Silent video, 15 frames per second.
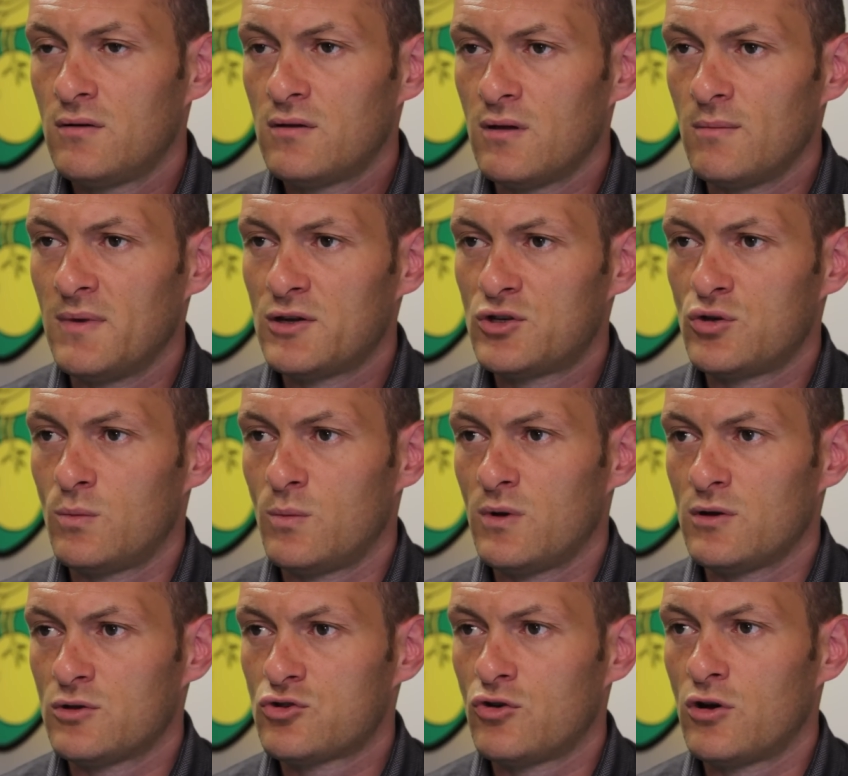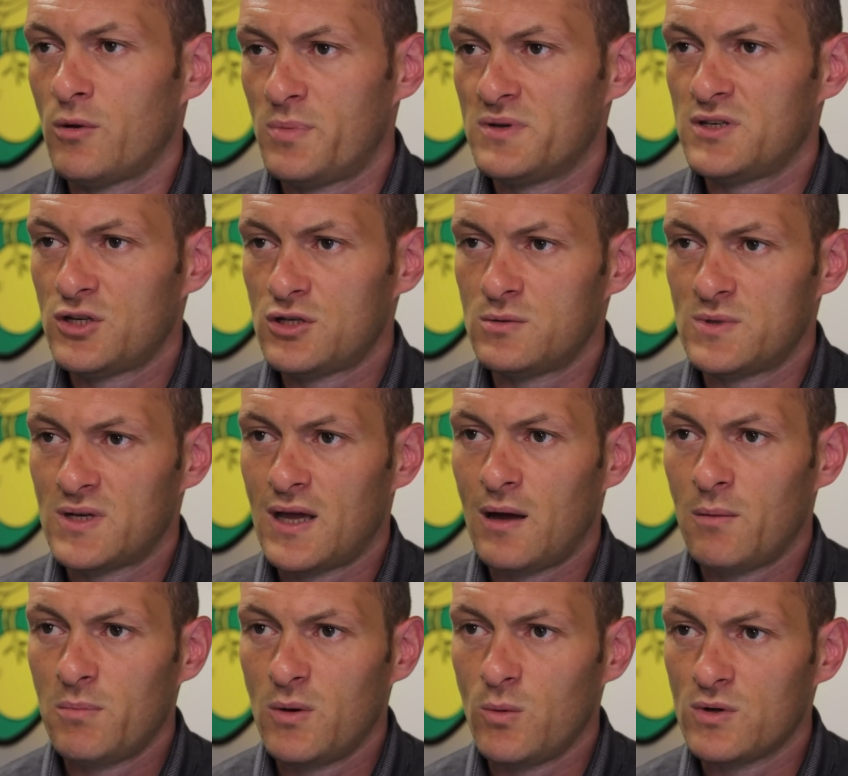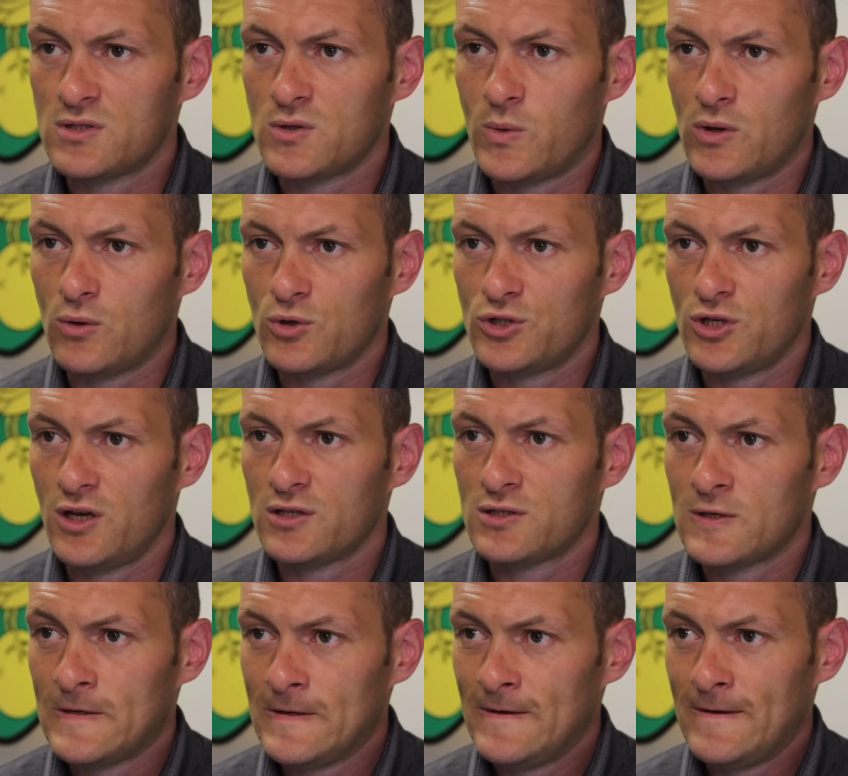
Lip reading: to make sure we're in as strong a position as we can be once the window shuts.